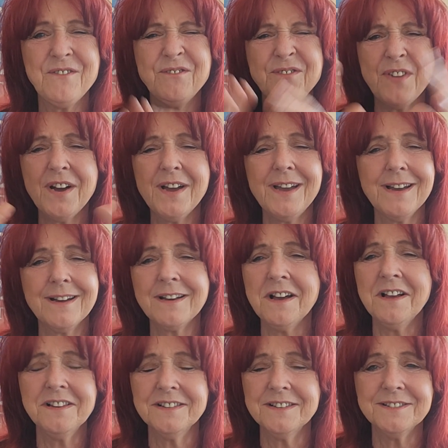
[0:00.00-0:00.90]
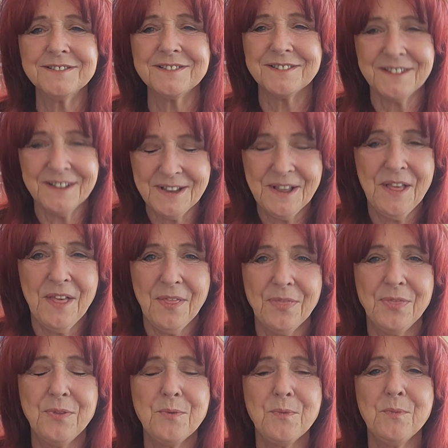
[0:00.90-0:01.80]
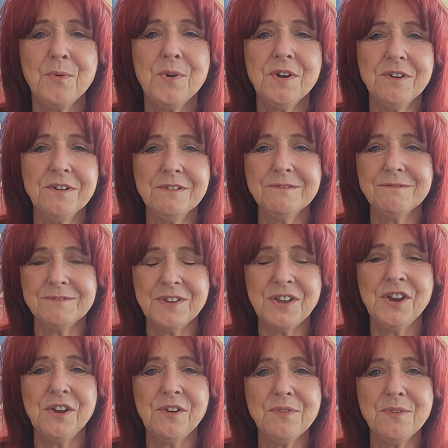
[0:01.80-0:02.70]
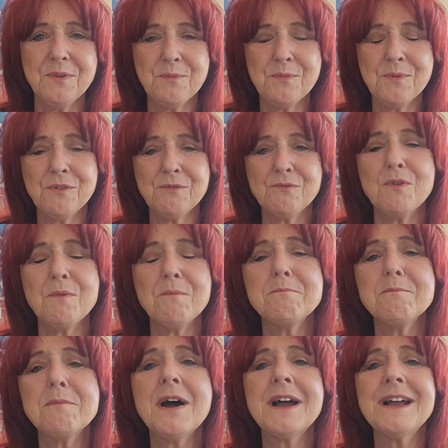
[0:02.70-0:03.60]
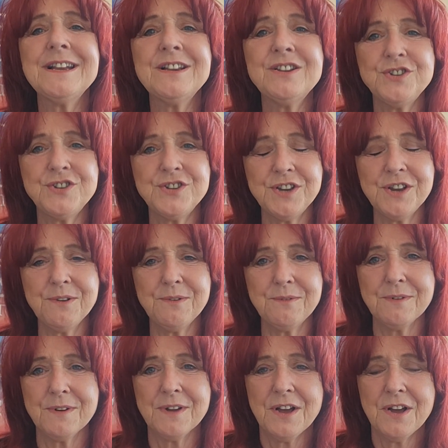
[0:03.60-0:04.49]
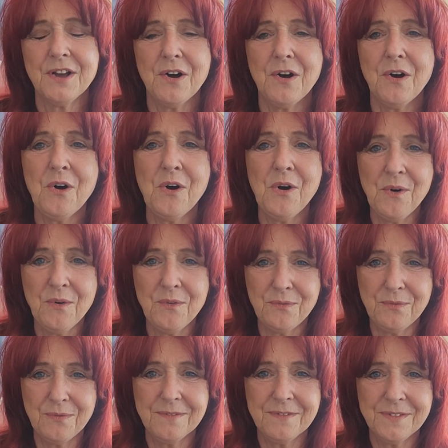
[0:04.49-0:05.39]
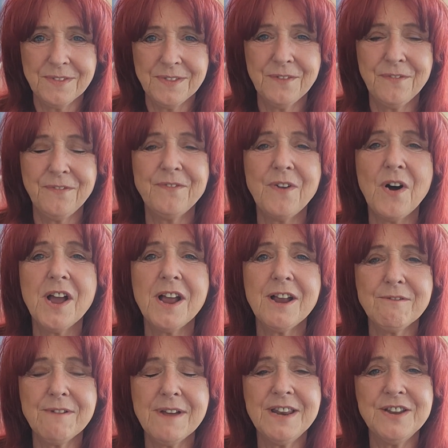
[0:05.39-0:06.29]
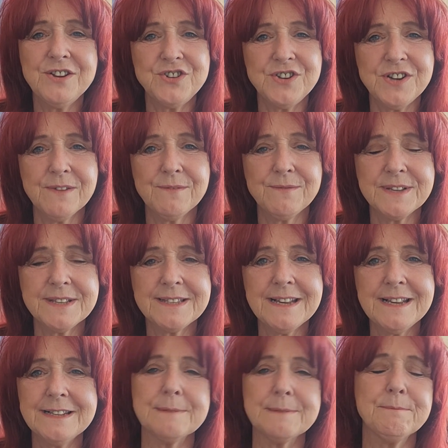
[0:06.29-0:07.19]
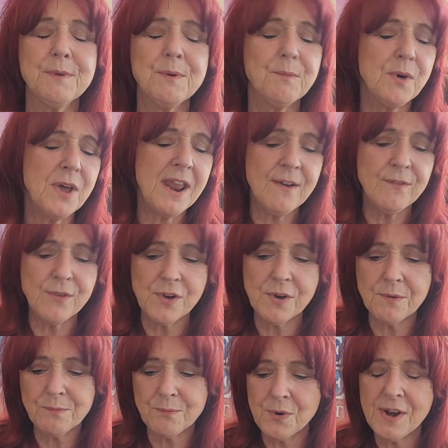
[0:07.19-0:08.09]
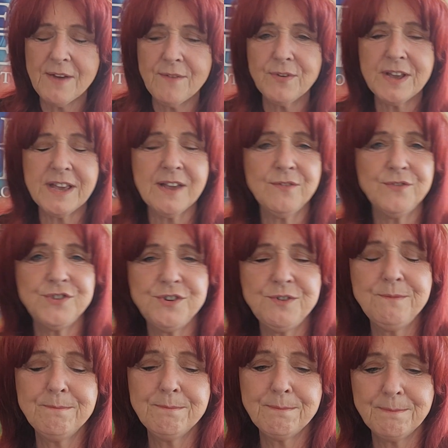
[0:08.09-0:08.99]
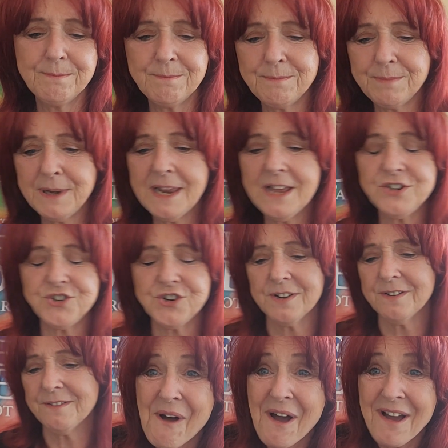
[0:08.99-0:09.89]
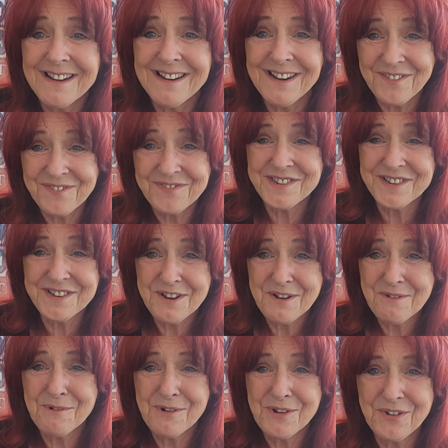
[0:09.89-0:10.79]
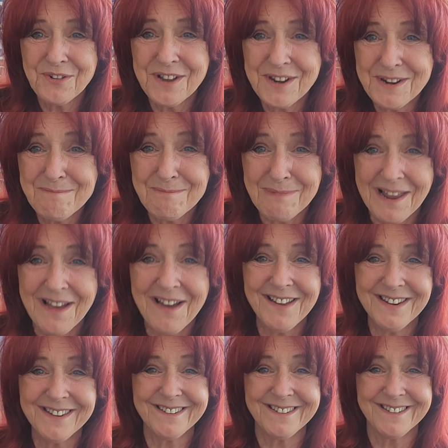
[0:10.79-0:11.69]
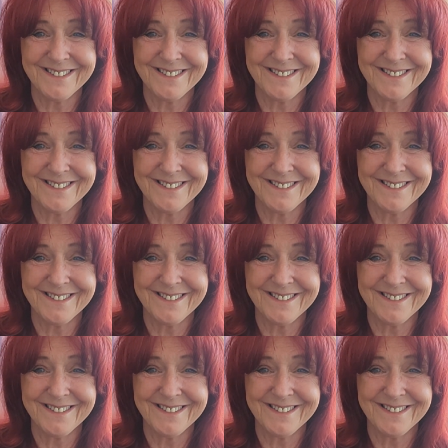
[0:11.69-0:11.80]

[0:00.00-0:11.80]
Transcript: fire colored that will remind you of the fire energy of the season. But whatever gives you pleasure. I'd love to know what you're going to plant.